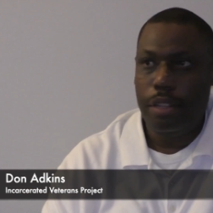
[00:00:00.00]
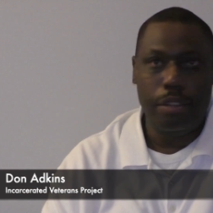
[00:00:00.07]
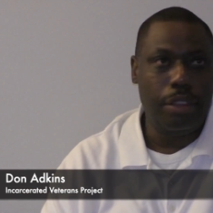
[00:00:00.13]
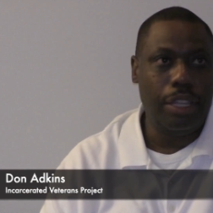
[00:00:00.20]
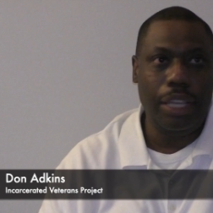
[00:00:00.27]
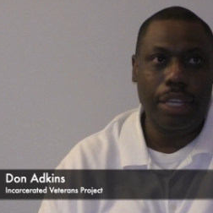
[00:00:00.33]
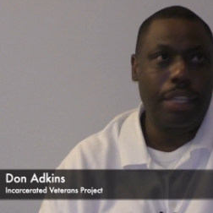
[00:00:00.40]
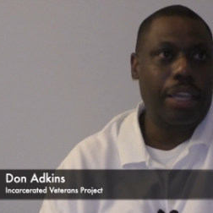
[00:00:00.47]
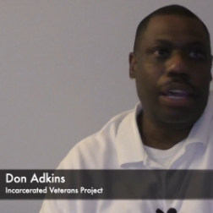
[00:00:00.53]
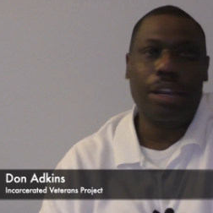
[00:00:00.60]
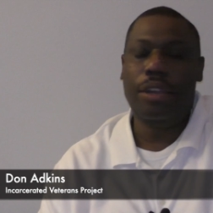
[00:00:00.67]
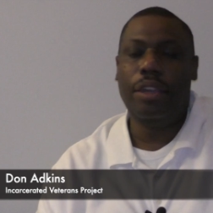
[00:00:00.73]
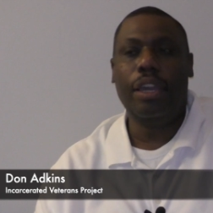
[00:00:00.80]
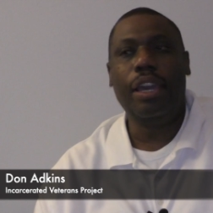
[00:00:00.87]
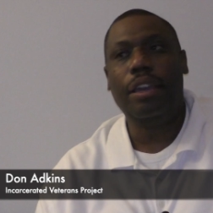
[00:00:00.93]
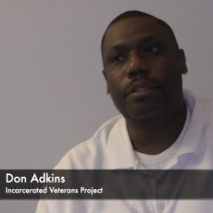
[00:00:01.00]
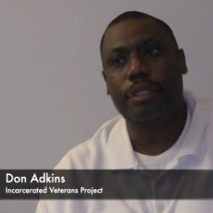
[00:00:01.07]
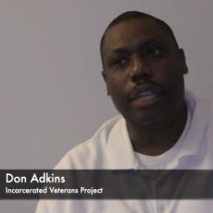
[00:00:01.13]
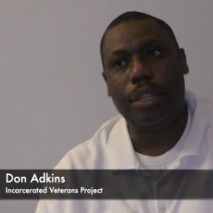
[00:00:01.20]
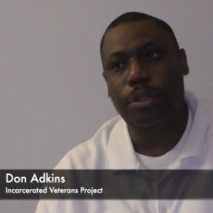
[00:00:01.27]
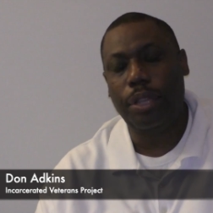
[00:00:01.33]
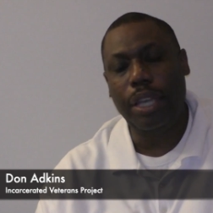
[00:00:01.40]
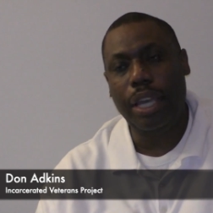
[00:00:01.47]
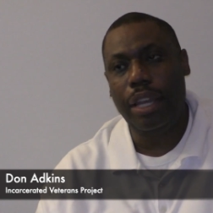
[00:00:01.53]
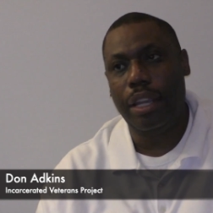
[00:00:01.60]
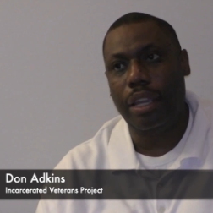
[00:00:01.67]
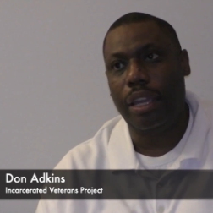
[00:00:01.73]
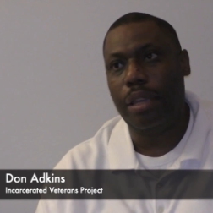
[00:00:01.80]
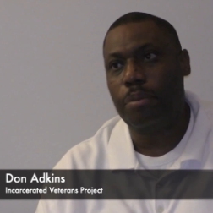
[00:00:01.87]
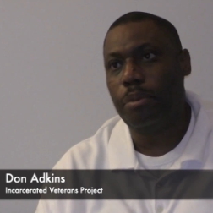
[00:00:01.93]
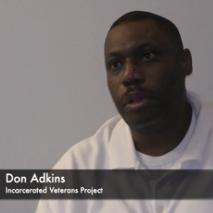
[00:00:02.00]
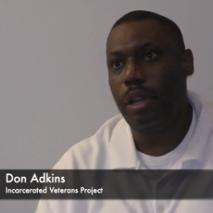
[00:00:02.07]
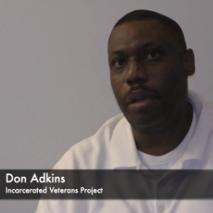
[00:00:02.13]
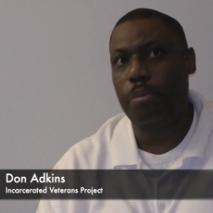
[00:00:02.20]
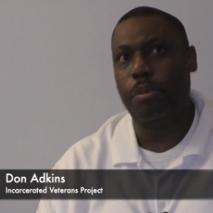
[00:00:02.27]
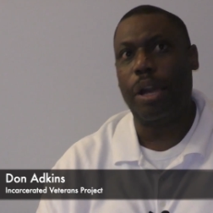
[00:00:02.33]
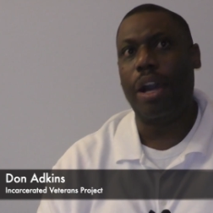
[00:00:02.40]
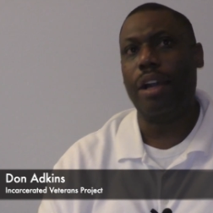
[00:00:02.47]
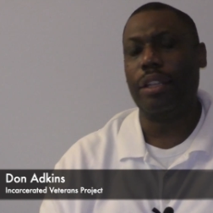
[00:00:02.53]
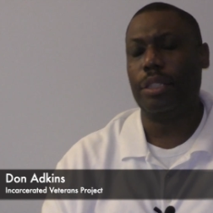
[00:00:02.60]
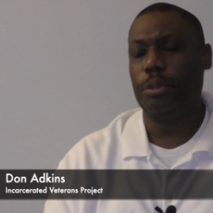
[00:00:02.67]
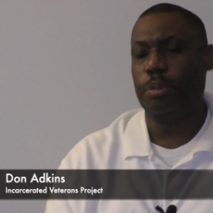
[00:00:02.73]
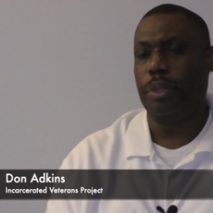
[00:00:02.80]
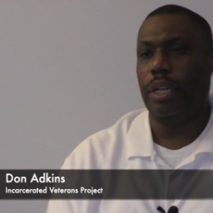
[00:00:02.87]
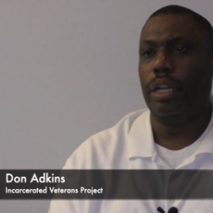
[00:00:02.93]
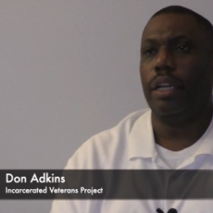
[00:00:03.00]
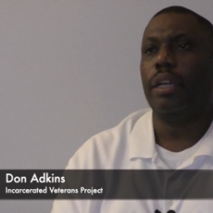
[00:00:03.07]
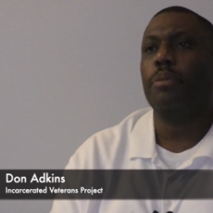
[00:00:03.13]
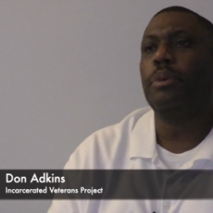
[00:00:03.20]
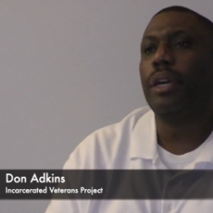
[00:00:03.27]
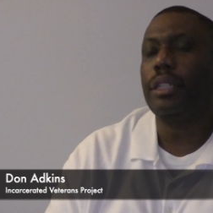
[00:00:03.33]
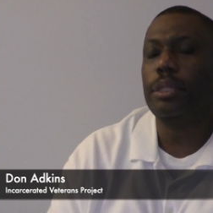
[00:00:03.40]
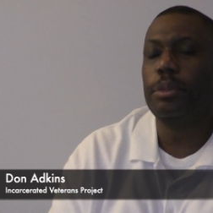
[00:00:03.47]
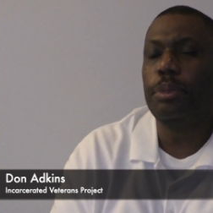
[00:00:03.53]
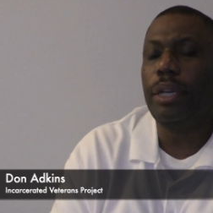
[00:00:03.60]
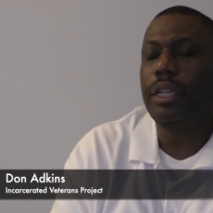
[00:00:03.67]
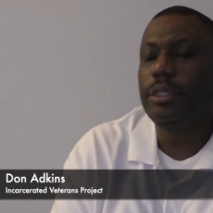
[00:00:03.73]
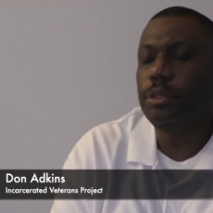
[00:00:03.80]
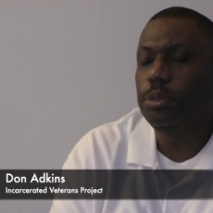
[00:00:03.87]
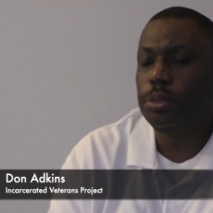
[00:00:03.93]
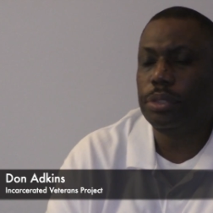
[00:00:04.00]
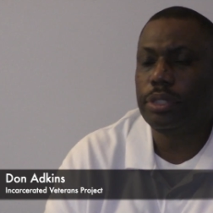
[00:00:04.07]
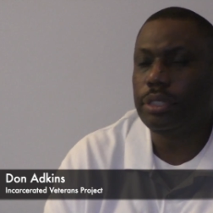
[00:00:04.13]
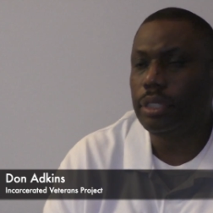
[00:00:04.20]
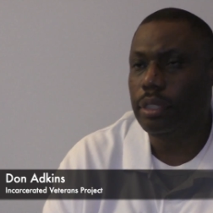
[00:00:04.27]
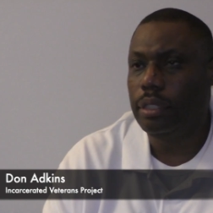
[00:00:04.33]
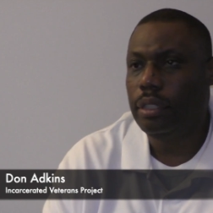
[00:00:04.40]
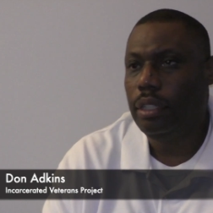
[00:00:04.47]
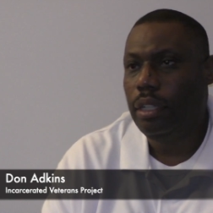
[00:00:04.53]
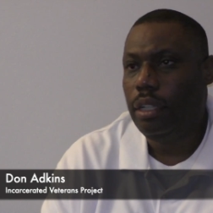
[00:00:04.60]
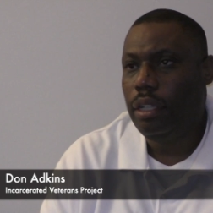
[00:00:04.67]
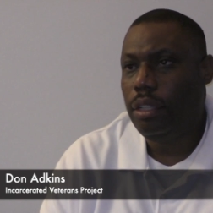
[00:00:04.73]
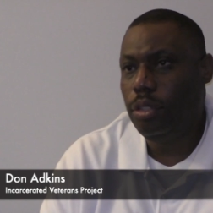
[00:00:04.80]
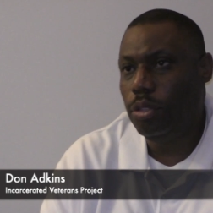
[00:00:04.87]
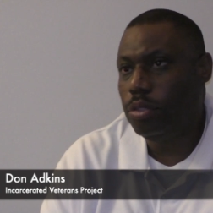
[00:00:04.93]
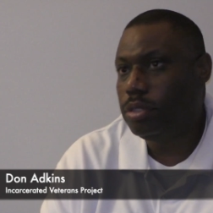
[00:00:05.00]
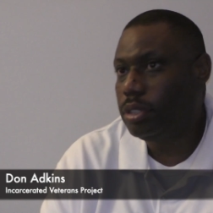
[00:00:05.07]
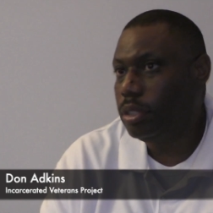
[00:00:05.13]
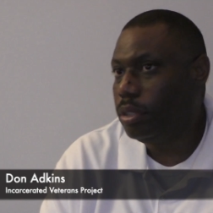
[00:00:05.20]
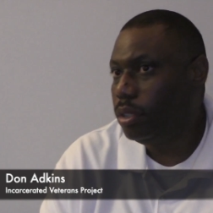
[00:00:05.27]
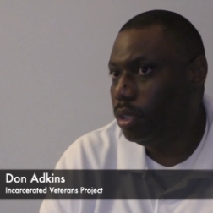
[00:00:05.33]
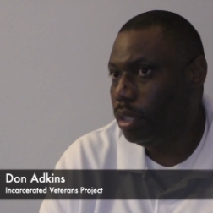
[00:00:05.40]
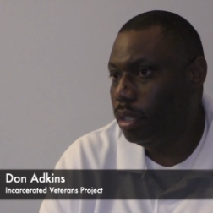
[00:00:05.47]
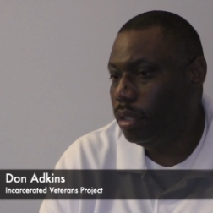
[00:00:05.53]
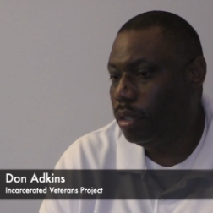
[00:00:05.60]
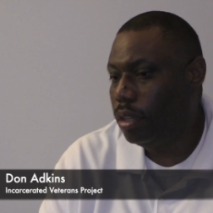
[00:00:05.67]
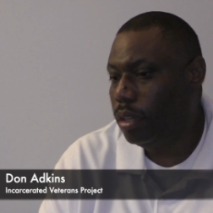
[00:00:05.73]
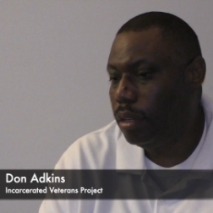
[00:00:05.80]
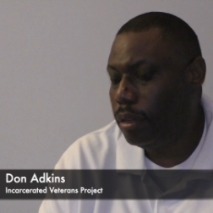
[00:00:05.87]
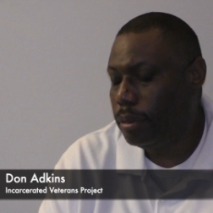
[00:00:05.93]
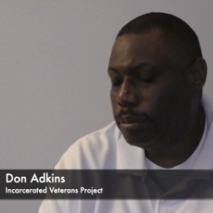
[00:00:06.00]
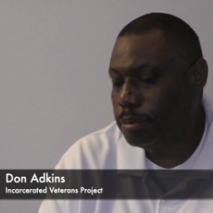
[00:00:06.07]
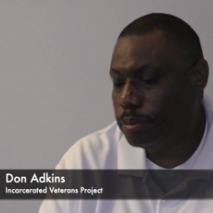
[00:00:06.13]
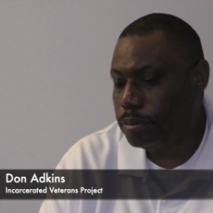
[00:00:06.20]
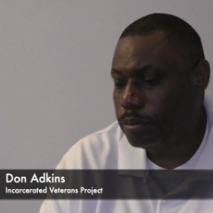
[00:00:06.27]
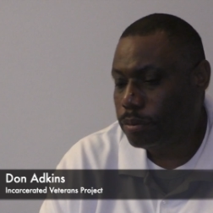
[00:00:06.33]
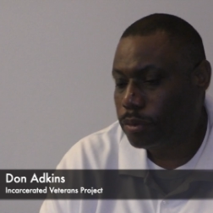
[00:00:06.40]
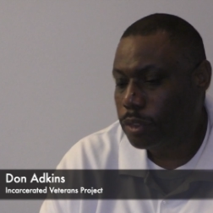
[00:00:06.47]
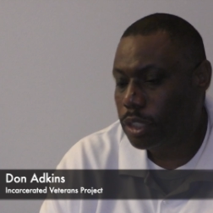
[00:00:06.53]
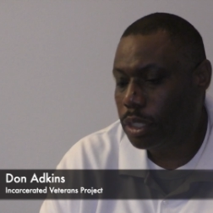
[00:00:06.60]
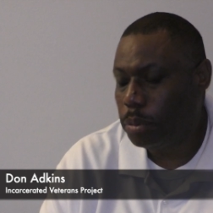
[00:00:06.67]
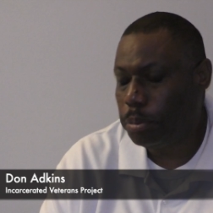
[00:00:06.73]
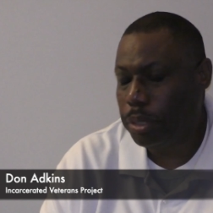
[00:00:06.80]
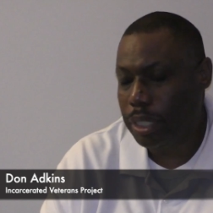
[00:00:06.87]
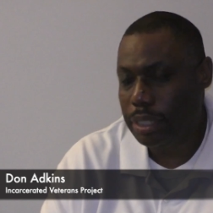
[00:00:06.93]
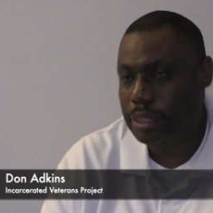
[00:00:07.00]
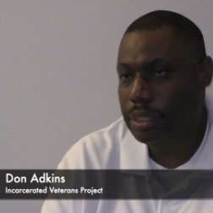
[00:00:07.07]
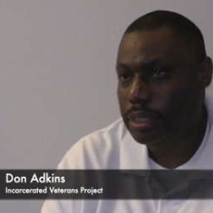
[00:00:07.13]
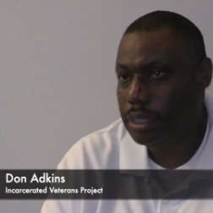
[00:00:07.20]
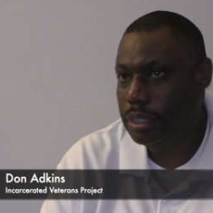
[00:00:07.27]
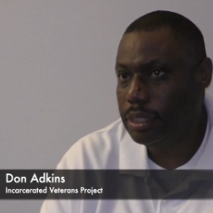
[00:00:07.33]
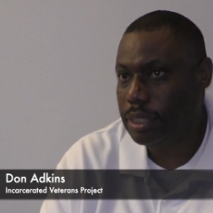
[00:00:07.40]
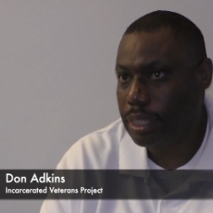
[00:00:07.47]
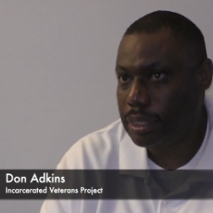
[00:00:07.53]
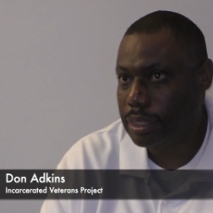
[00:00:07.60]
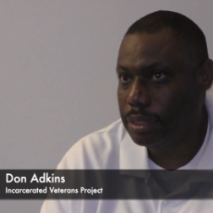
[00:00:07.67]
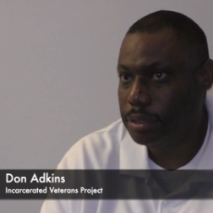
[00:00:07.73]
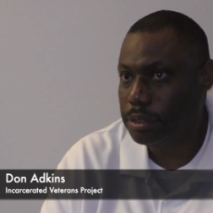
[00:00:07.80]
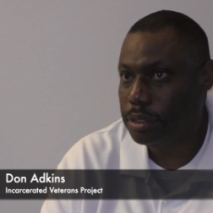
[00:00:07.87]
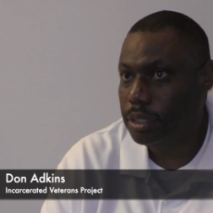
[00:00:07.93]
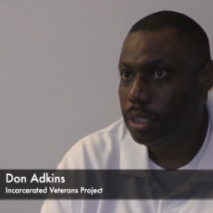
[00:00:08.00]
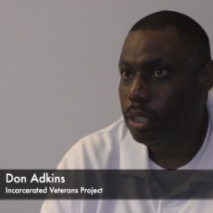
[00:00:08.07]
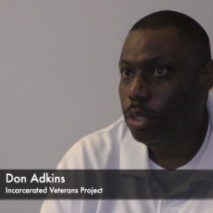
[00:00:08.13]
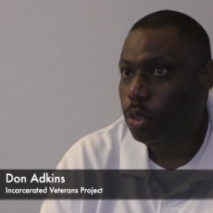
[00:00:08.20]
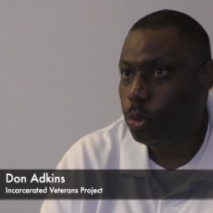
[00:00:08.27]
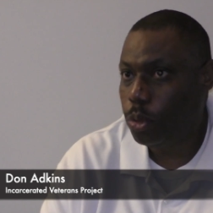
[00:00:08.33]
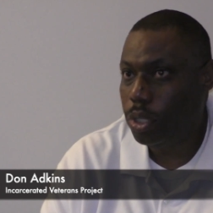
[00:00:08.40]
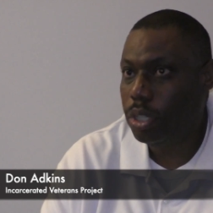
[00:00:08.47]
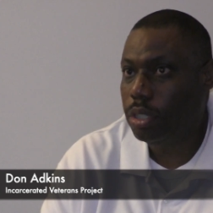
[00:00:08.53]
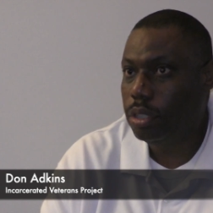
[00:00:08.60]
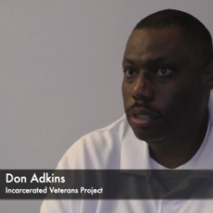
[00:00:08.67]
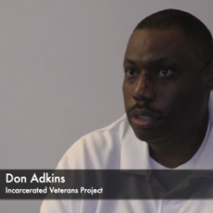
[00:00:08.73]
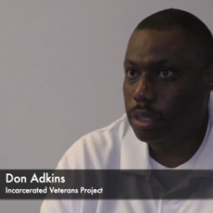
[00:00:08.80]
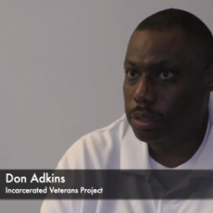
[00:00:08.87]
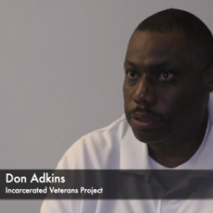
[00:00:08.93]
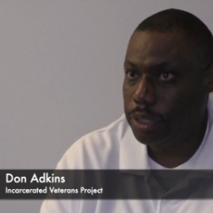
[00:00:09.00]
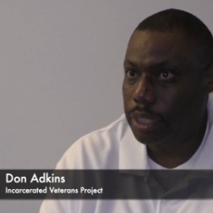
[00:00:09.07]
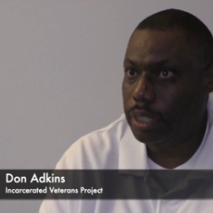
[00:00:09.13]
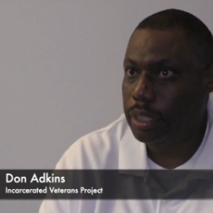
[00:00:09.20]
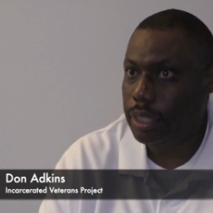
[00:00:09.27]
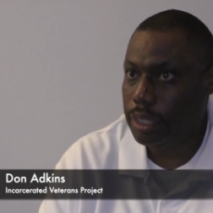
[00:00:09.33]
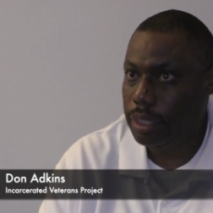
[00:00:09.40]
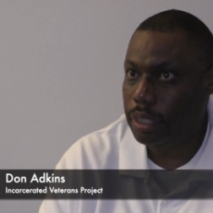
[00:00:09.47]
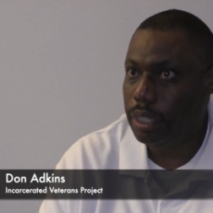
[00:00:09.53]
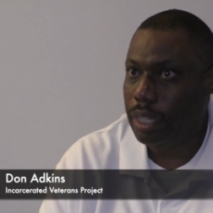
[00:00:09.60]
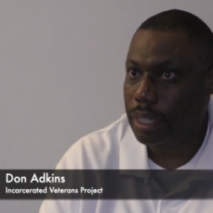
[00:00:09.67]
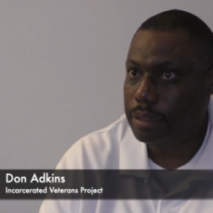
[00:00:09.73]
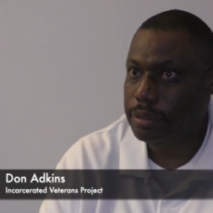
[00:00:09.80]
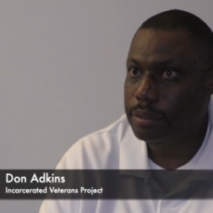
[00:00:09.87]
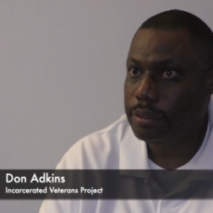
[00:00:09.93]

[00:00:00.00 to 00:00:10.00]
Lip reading: Lately, I don't have it. I don't have it. I'm occupied. I'm occupied doing stuff. You know, complacency sets in quick around here in life.